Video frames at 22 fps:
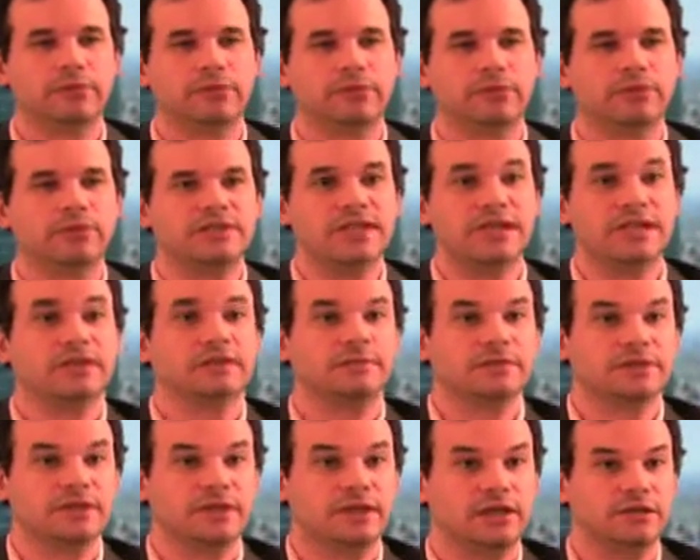to protect
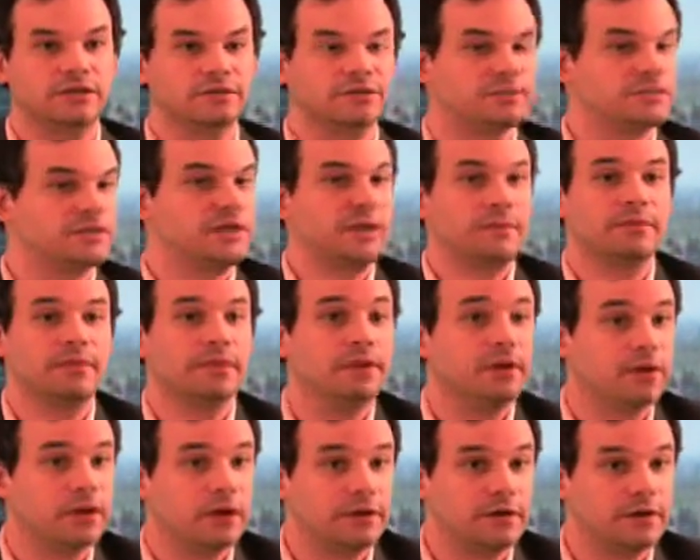themselves from
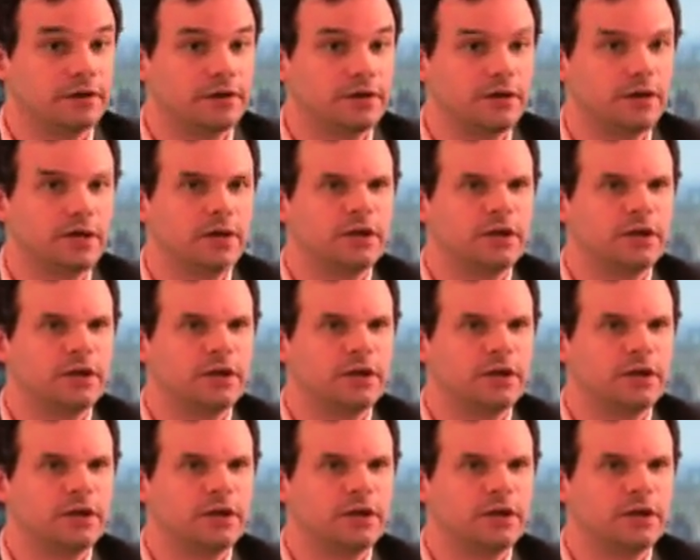something or other.